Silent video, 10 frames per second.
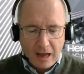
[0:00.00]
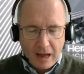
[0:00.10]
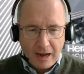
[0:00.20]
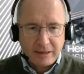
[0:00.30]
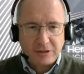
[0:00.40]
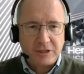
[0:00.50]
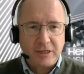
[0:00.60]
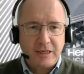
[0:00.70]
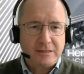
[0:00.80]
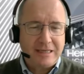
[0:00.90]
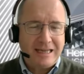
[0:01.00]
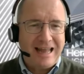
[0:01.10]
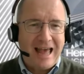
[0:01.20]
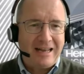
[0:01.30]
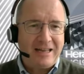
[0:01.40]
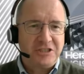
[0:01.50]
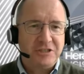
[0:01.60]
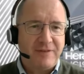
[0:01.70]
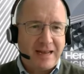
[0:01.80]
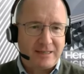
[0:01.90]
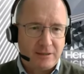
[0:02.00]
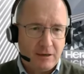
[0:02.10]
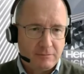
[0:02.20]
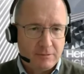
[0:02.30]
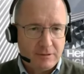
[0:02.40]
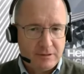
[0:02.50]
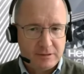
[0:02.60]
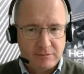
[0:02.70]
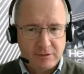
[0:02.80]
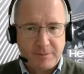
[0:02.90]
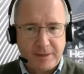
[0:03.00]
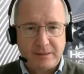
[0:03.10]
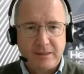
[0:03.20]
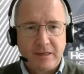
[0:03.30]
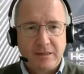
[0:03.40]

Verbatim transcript: Hydrogen is an energy vector in this respect.